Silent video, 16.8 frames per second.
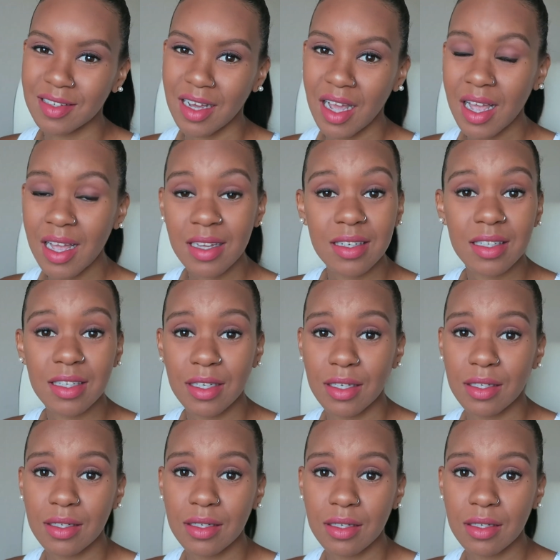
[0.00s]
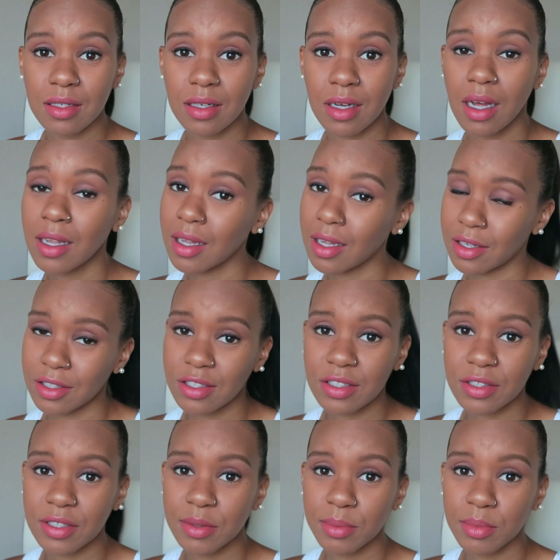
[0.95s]
I had to eat a lot of
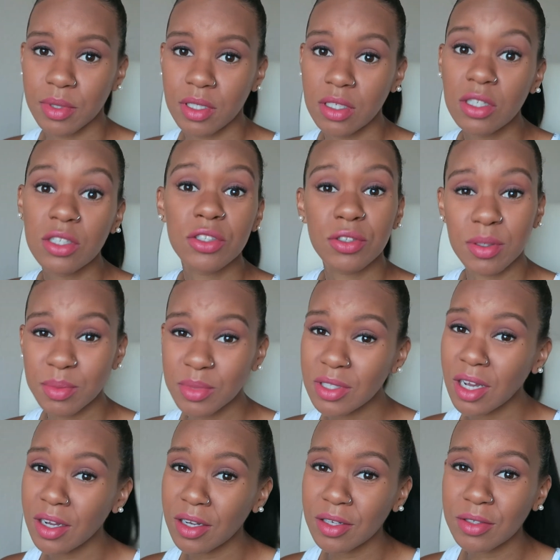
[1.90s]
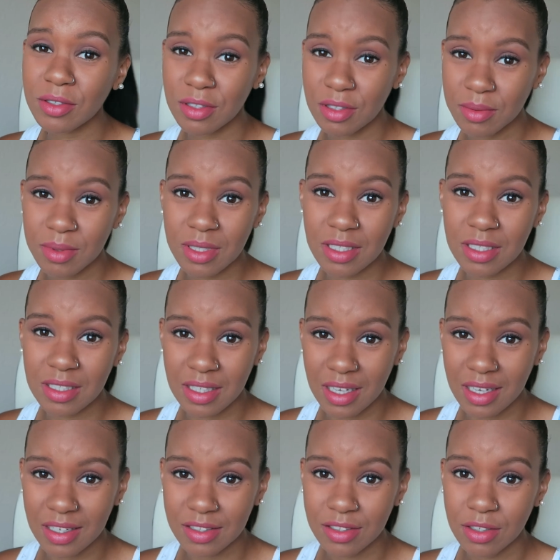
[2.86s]
shrimp tacos to be
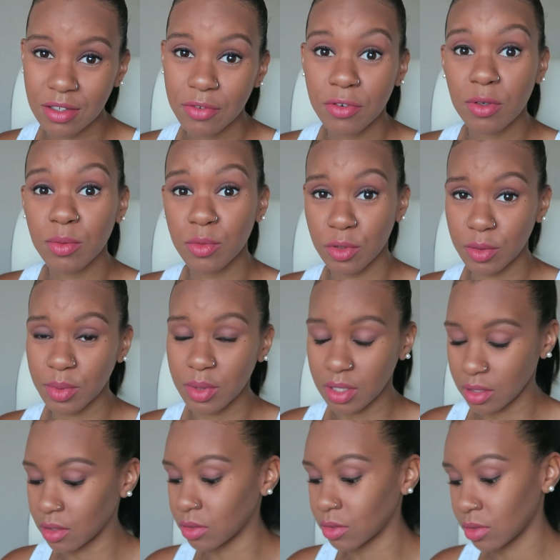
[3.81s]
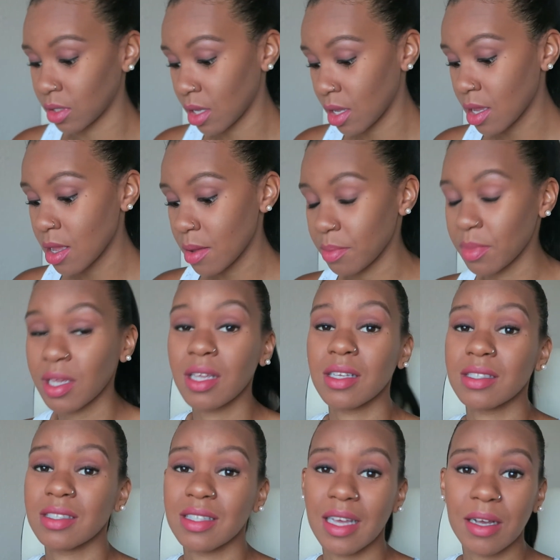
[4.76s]
exact, from Rubio's,
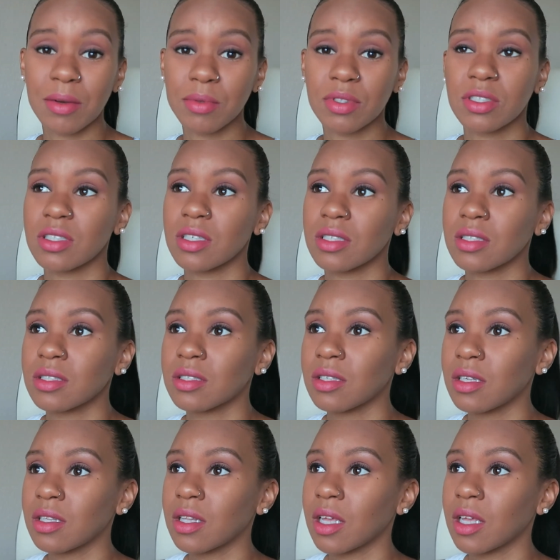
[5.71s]
because that was as